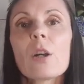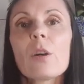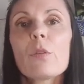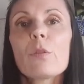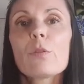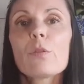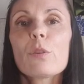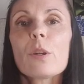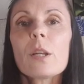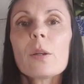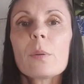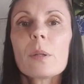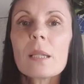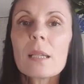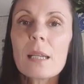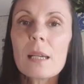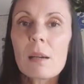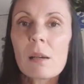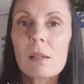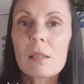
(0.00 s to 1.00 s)

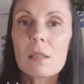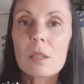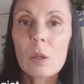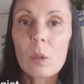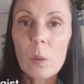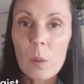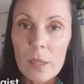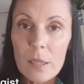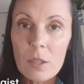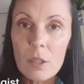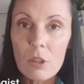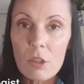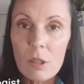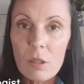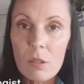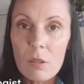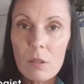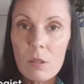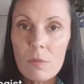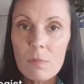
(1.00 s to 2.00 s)
frequently asked
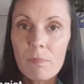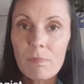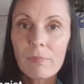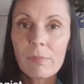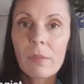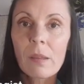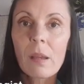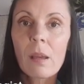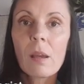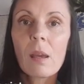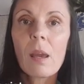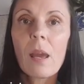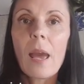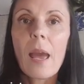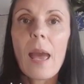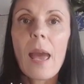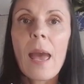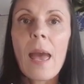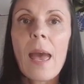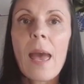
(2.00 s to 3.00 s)
questions,
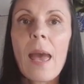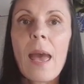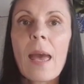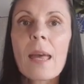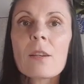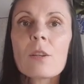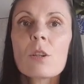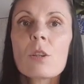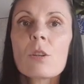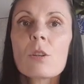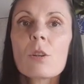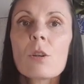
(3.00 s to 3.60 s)
and